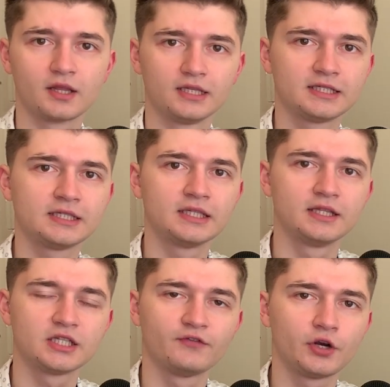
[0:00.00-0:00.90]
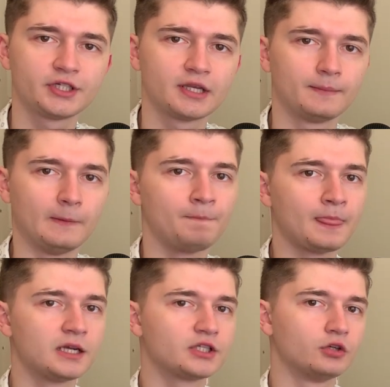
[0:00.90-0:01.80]
This is it. This is very simple.
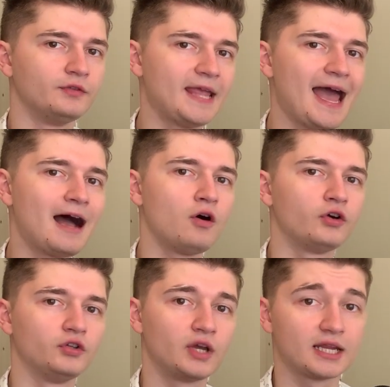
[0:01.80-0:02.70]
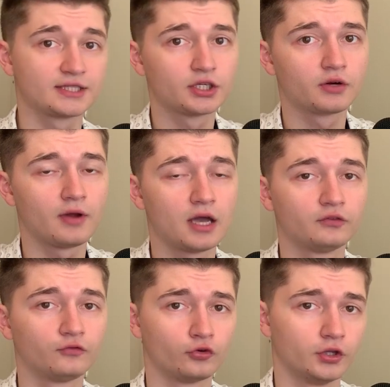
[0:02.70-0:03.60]
So now you gotta stick
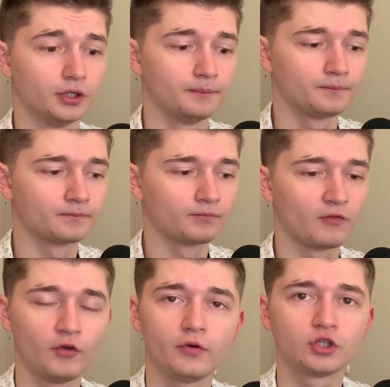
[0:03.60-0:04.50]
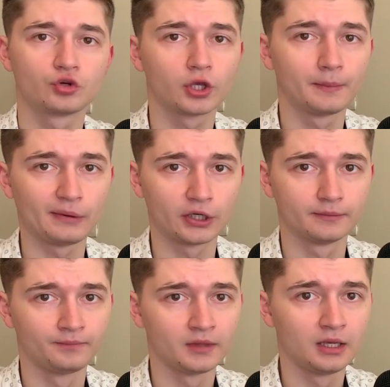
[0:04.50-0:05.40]
around for the very tricky part
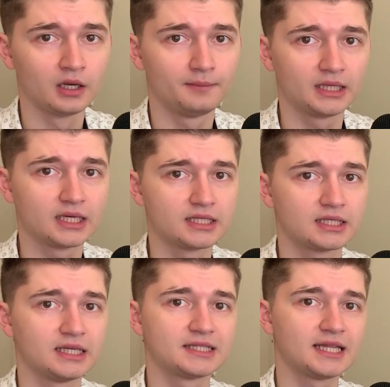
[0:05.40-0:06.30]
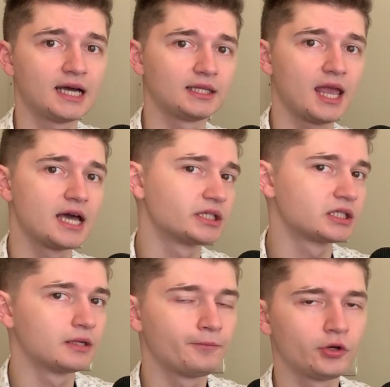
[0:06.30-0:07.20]
because it's not as
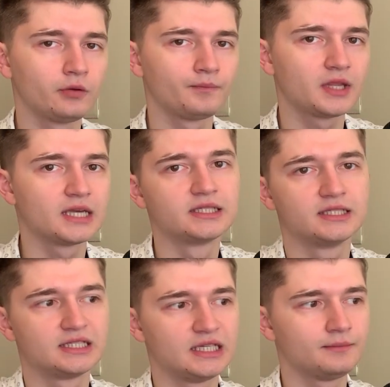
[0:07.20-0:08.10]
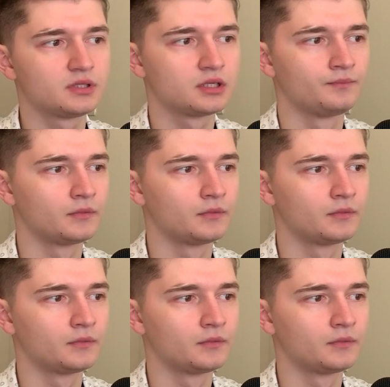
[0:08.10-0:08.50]
simple as it seems.